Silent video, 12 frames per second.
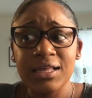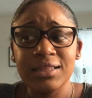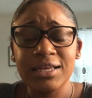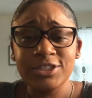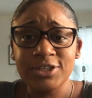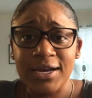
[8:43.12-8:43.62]

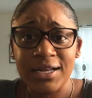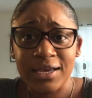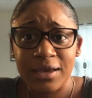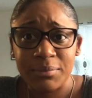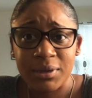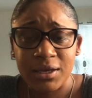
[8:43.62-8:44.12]
they tried to
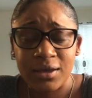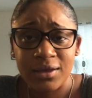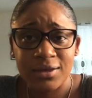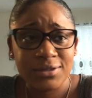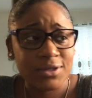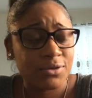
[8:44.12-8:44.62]
get
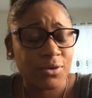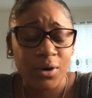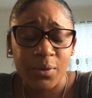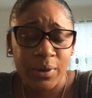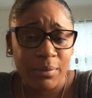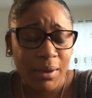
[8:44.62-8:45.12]
me to throw
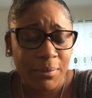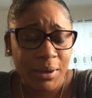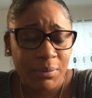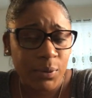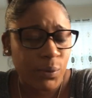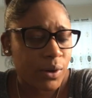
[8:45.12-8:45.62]
away my
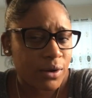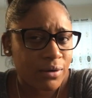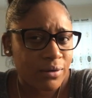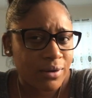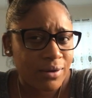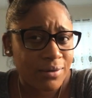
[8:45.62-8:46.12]
baby
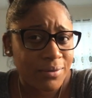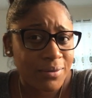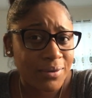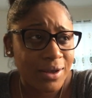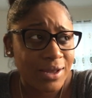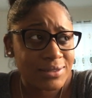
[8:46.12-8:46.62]
water
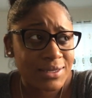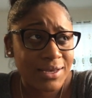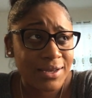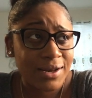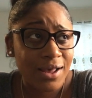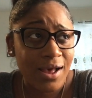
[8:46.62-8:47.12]
i
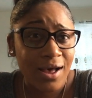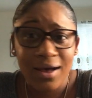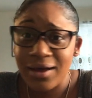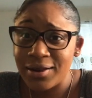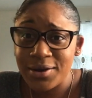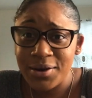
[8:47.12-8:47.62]
said
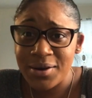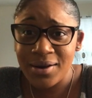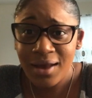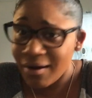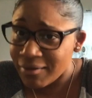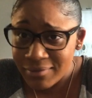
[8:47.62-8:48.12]
uh
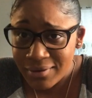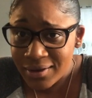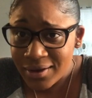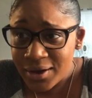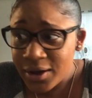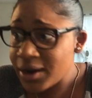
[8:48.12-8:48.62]
no
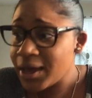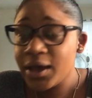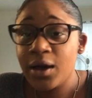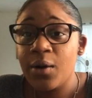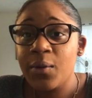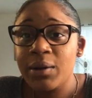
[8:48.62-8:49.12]

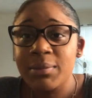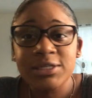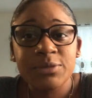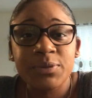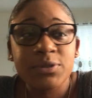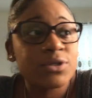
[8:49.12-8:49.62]
like what am i
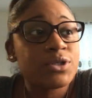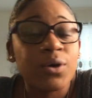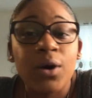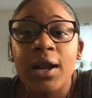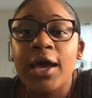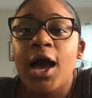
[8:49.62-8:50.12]
supposed to
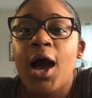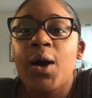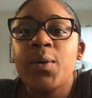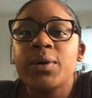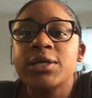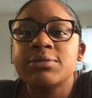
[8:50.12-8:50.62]
do like
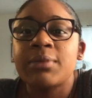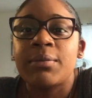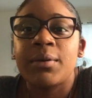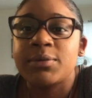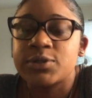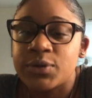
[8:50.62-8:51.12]
how is my
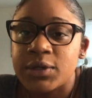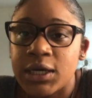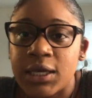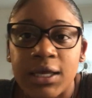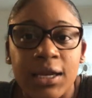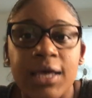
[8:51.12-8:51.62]
baby's going
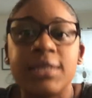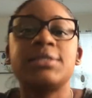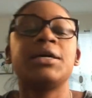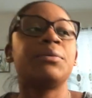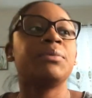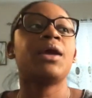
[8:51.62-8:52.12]
to eat like
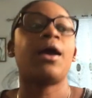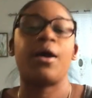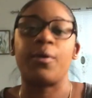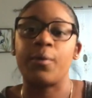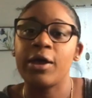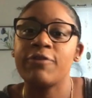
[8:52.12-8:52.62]
tell me
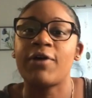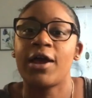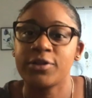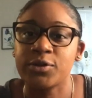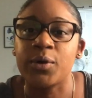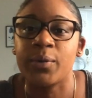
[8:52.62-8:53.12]
how if
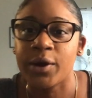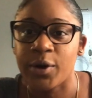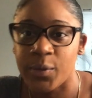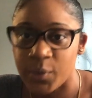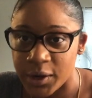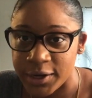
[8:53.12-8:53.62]
i throw away
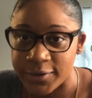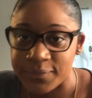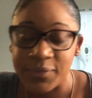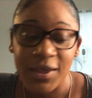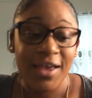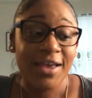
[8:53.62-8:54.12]
her water
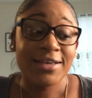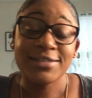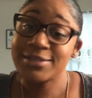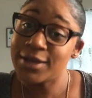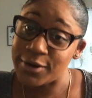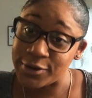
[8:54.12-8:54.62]

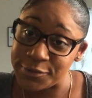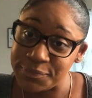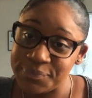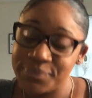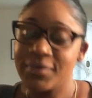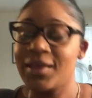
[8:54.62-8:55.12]

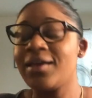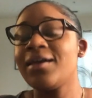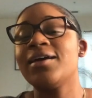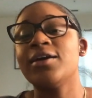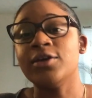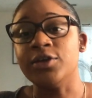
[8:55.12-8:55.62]
so
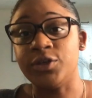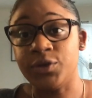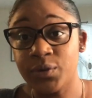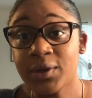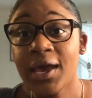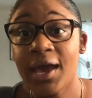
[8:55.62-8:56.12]

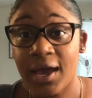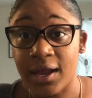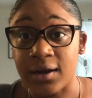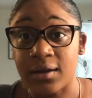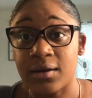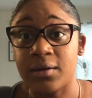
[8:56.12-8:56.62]
you
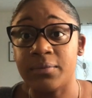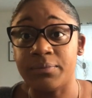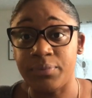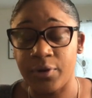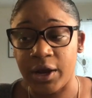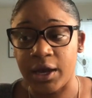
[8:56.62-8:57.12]
can
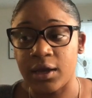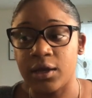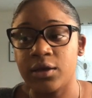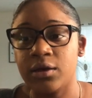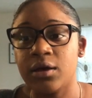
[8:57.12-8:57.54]
bring